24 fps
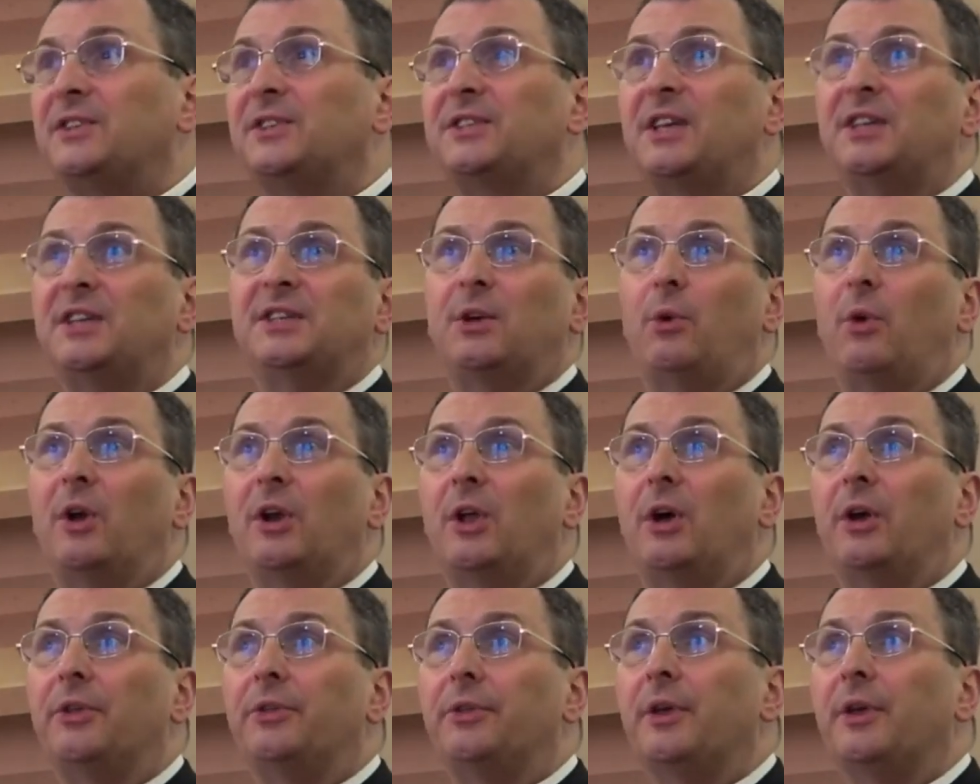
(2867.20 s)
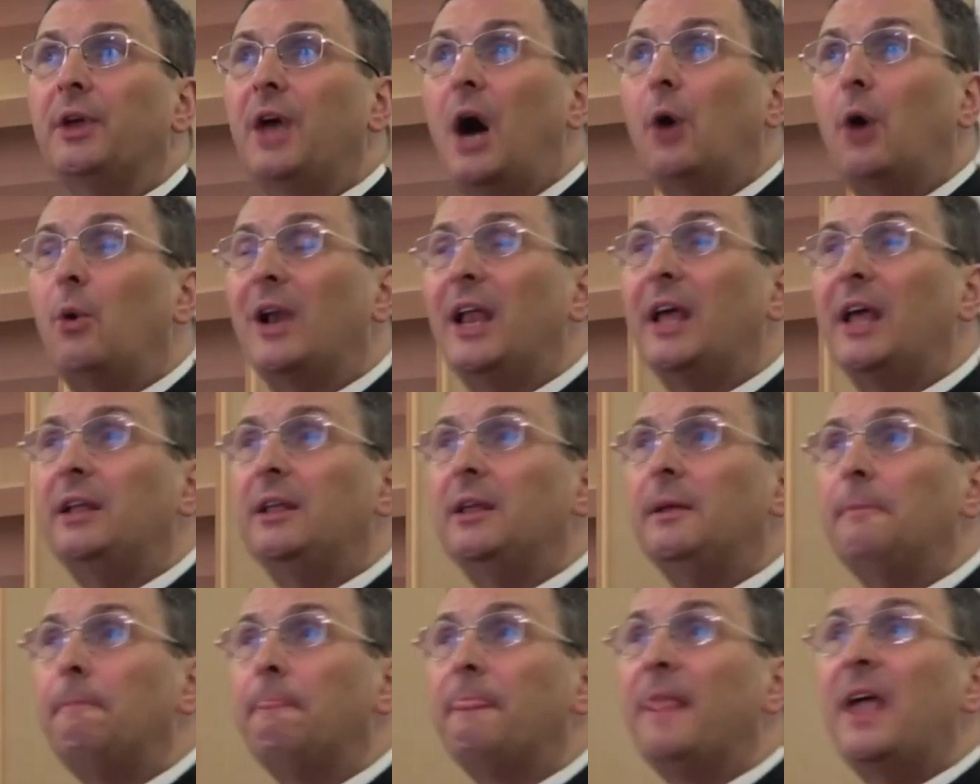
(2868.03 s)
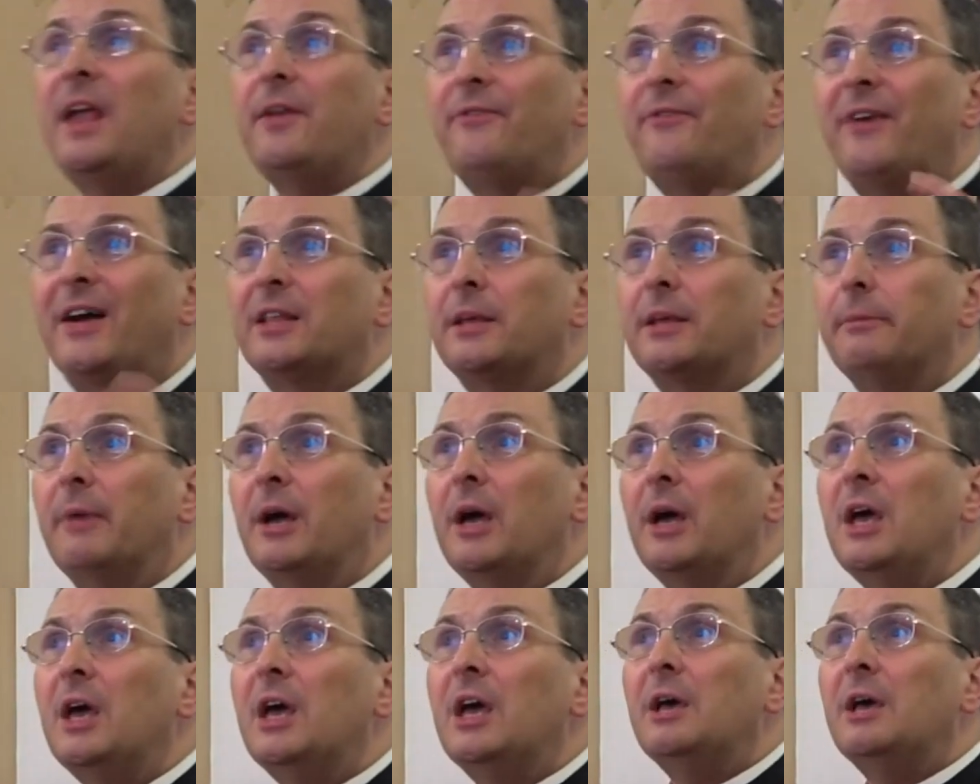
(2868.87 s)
says our Lord, Our Lady, in Fatima.